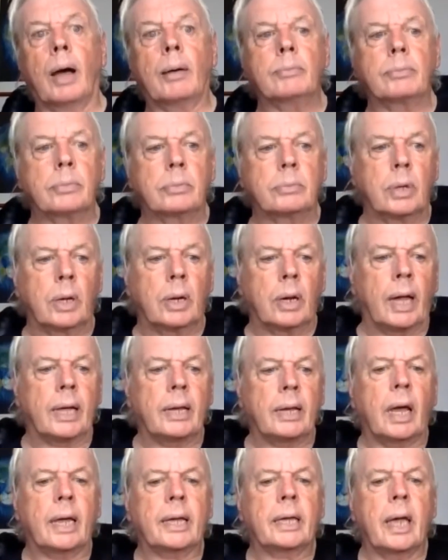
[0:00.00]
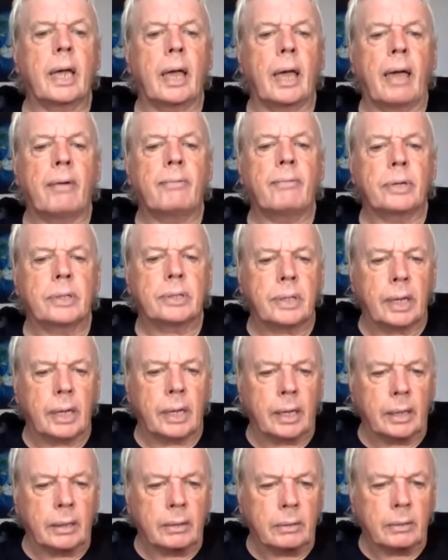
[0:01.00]
I'm like like
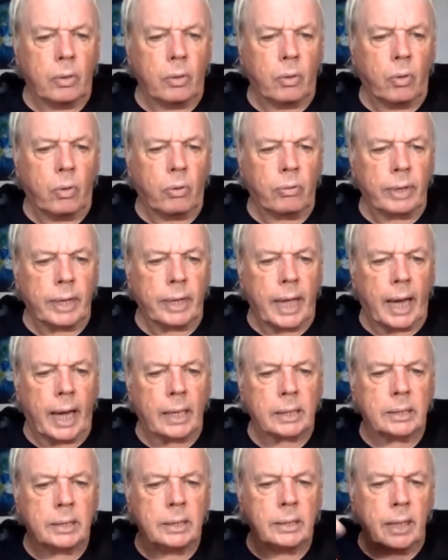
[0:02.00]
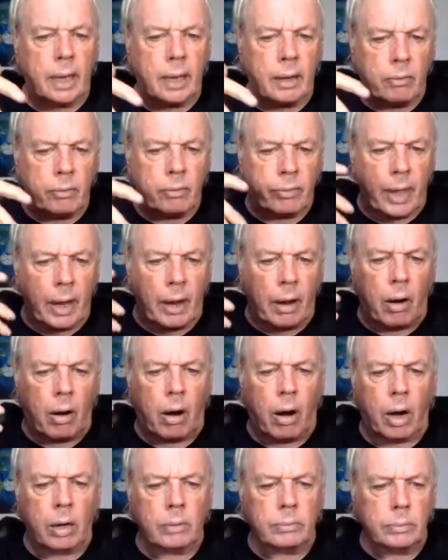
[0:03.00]
everything in all reality, there there
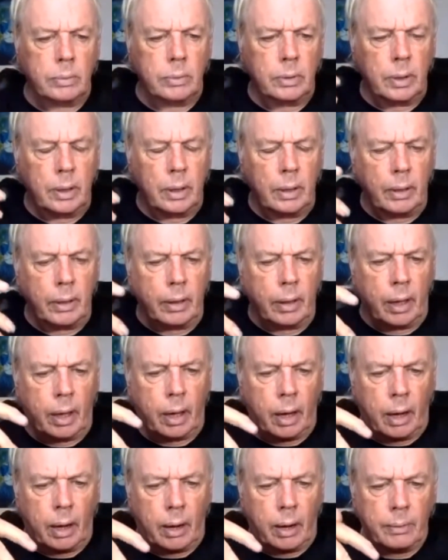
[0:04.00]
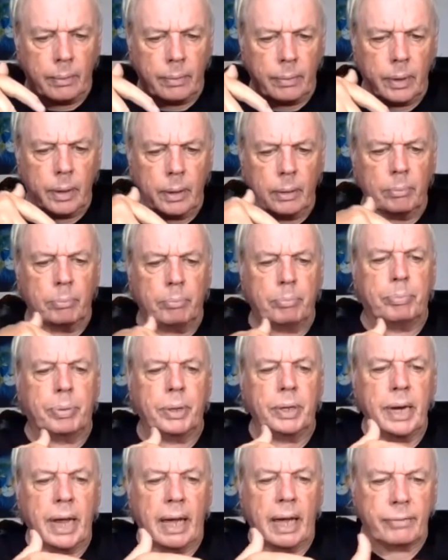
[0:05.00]
are uh,
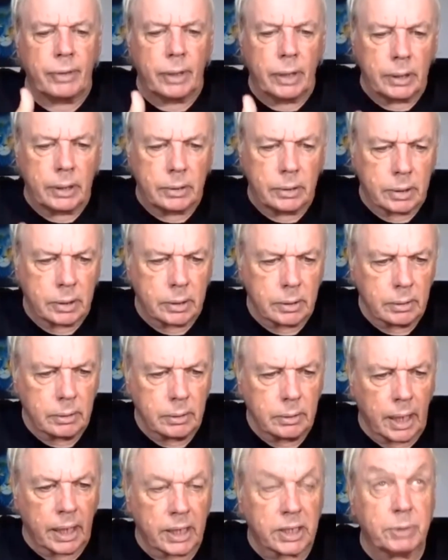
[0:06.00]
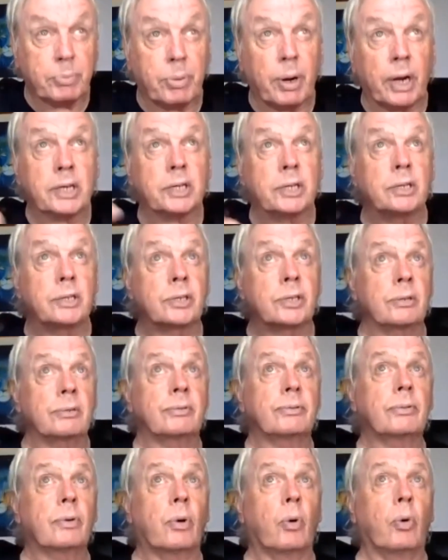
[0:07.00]
benevolent expressions of
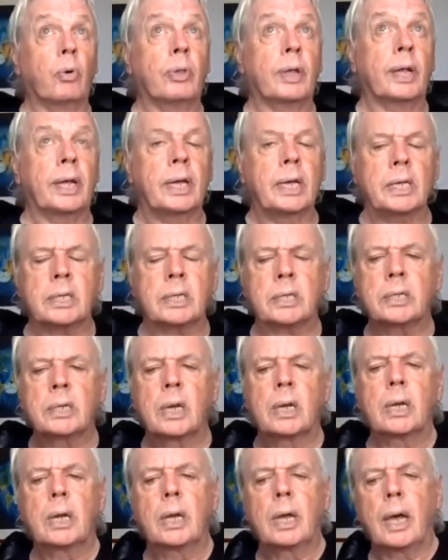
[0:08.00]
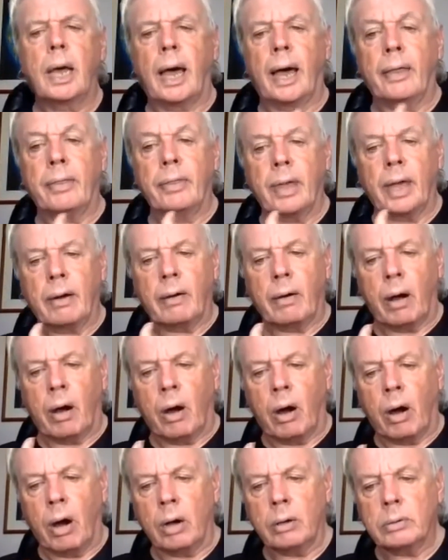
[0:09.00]
all that is, and there
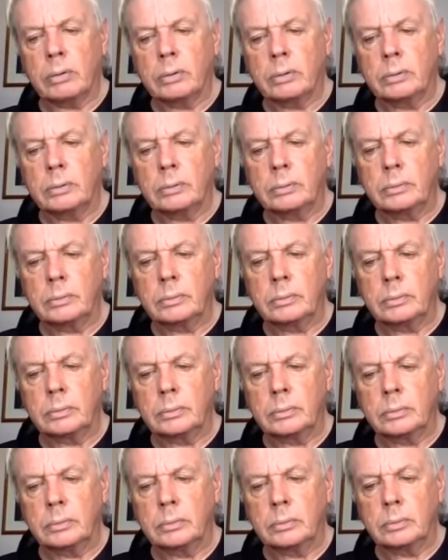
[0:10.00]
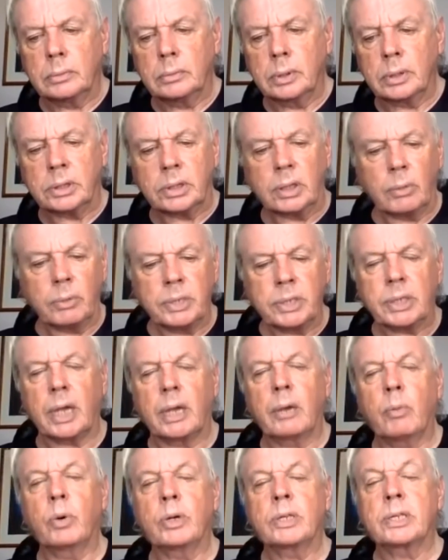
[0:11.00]
are, shall we
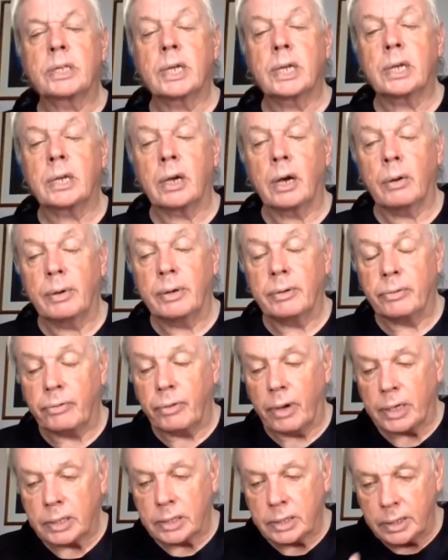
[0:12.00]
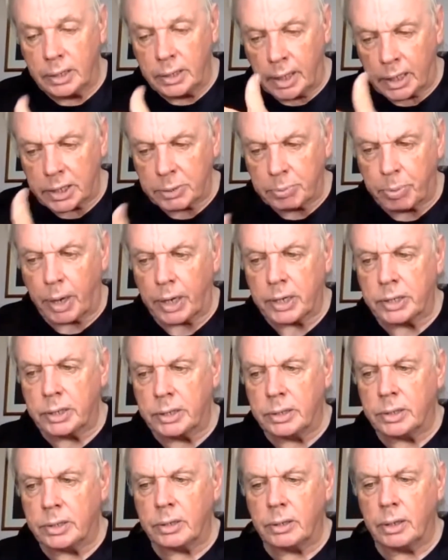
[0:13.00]
say, Wetiko infested
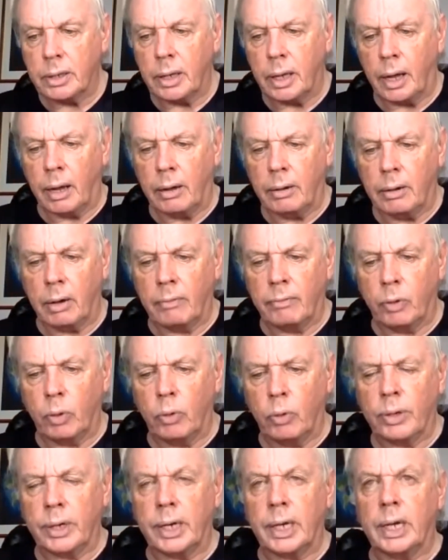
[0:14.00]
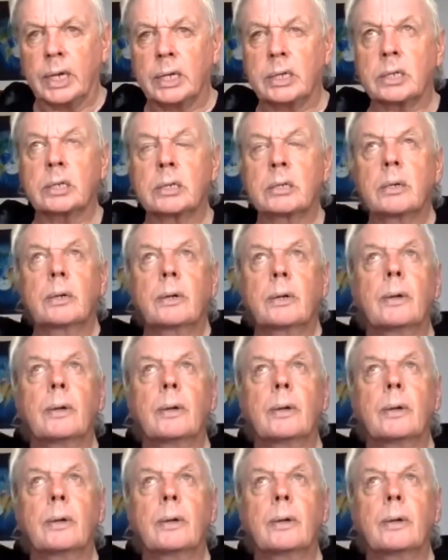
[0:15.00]
expressions uh, of all that is.